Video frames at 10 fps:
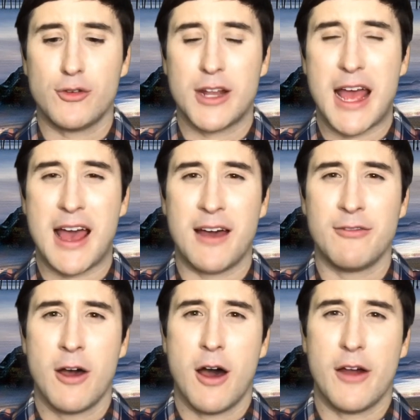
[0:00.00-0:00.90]
you can
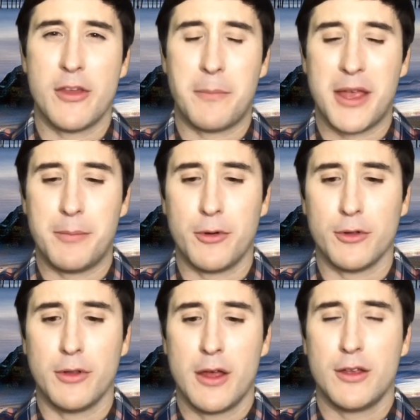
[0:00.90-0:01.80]
have on the
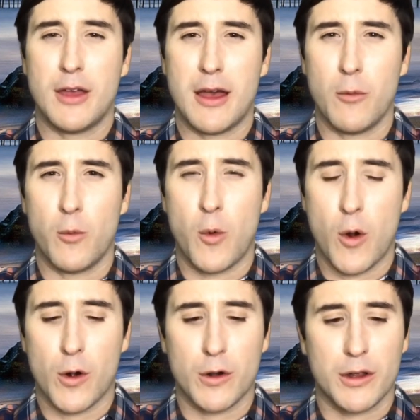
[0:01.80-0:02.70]
people at
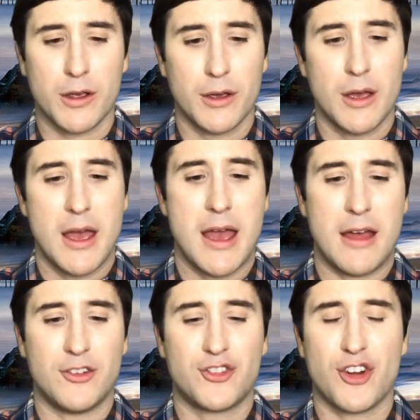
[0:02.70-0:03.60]
work,
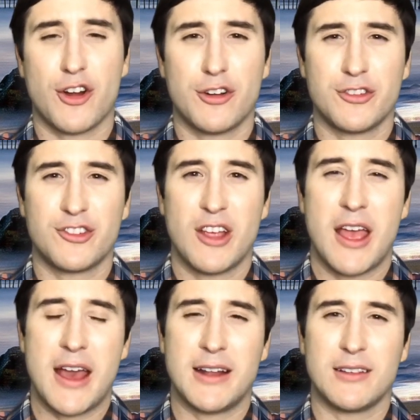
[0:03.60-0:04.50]
at church,
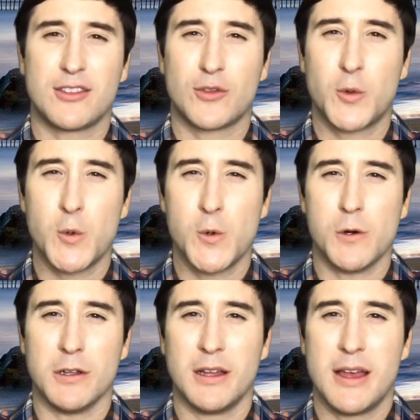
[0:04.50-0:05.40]
and at
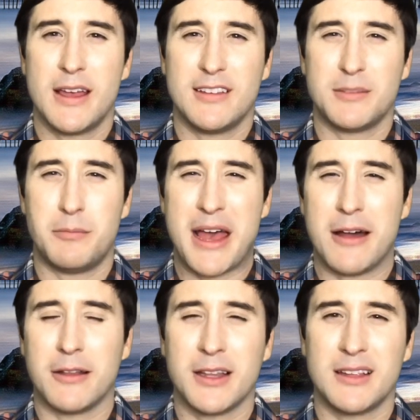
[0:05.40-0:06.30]
school is
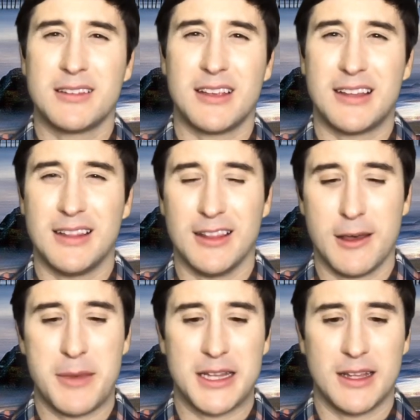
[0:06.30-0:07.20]
boundless and
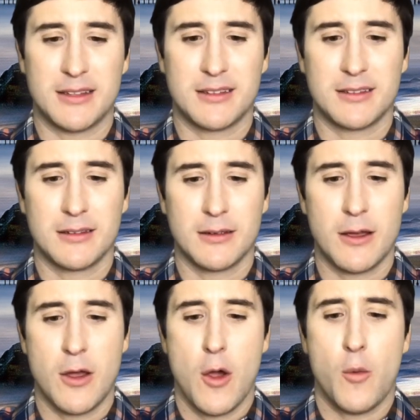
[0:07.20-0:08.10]
limitless.
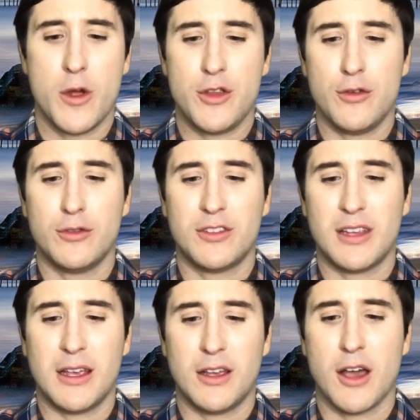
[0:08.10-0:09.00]
When you
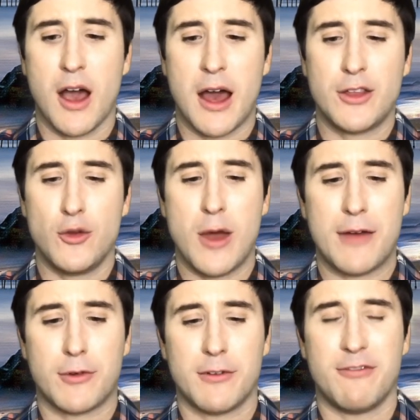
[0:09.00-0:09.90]
seek God, you
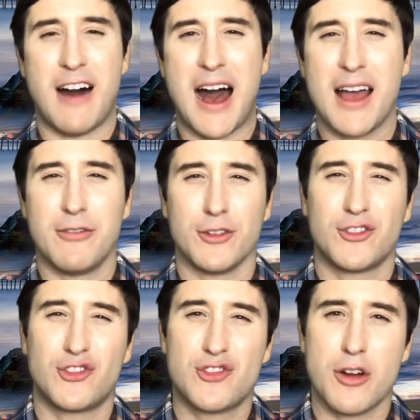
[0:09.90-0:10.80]
have revival
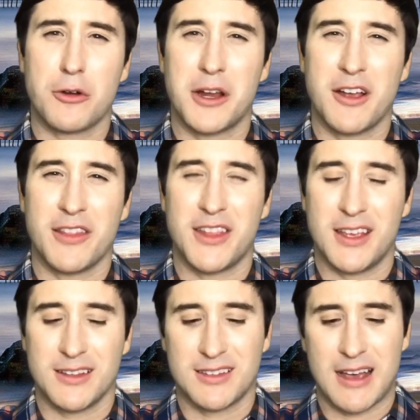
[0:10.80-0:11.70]
stirring on the
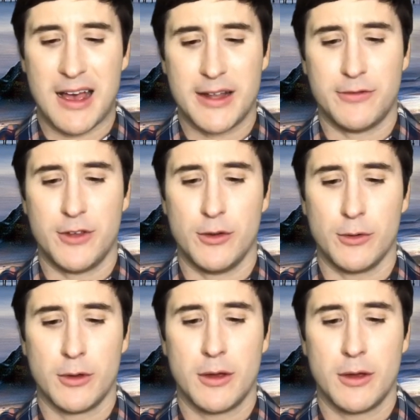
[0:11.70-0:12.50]
inside of you.